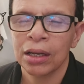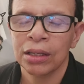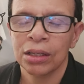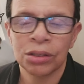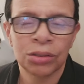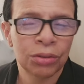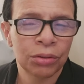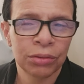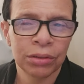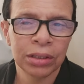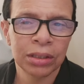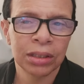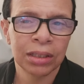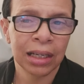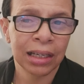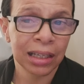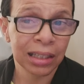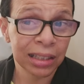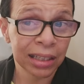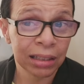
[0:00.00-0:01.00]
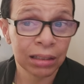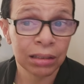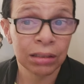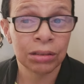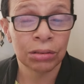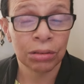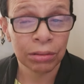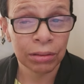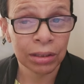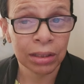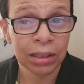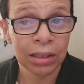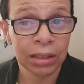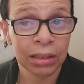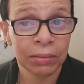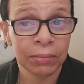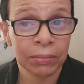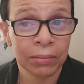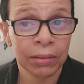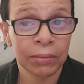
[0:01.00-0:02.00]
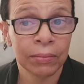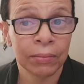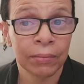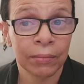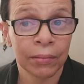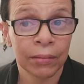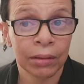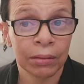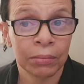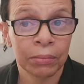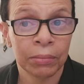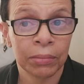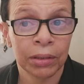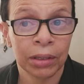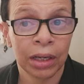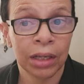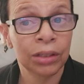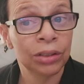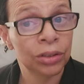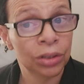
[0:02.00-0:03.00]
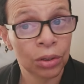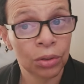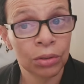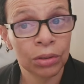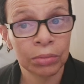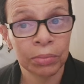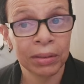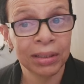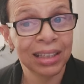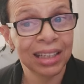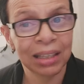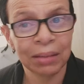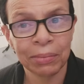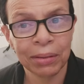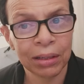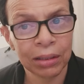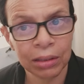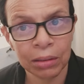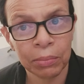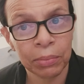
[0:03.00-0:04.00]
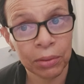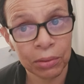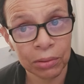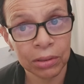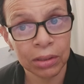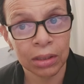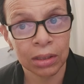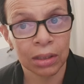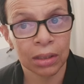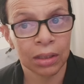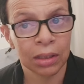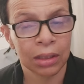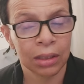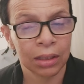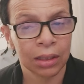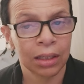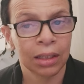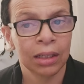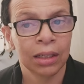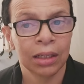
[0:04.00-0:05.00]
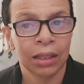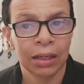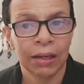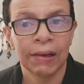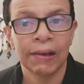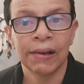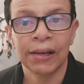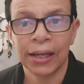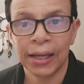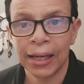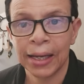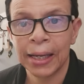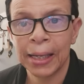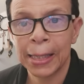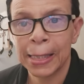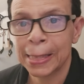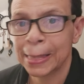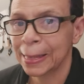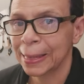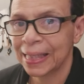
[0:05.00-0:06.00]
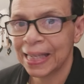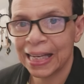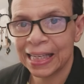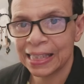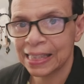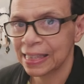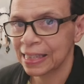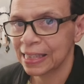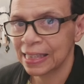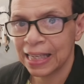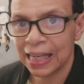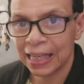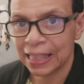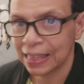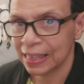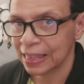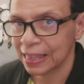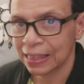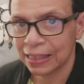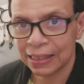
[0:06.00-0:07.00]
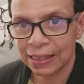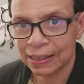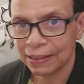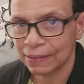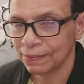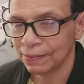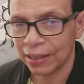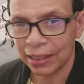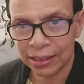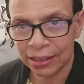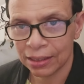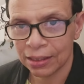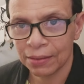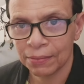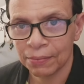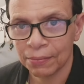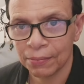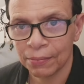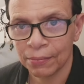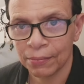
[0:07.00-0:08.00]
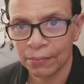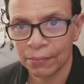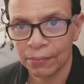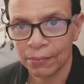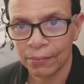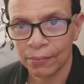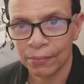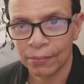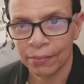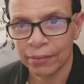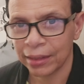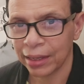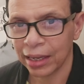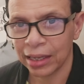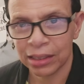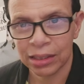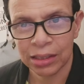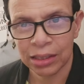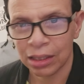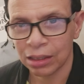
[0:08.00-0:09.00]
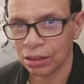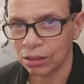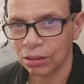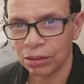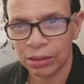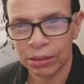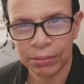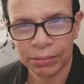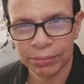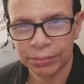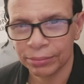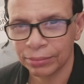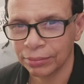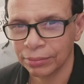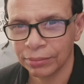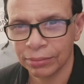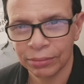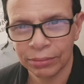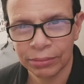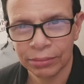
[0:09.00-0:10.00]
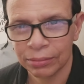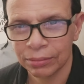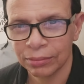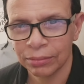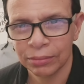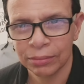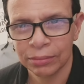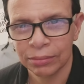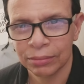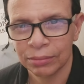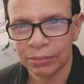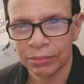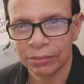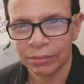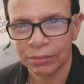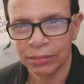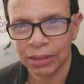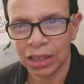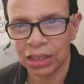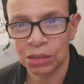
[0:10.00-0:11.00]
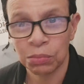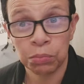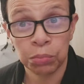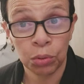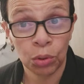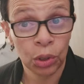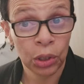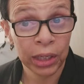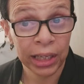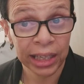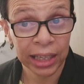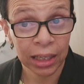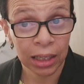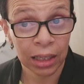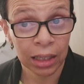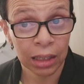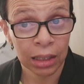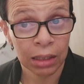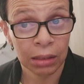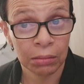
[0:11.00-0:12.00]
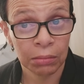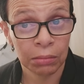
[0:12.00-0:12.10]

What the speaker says: The stories, they can tell stories and jokes, but not about the person. Okay? That's not right. That's not good. That's bullying.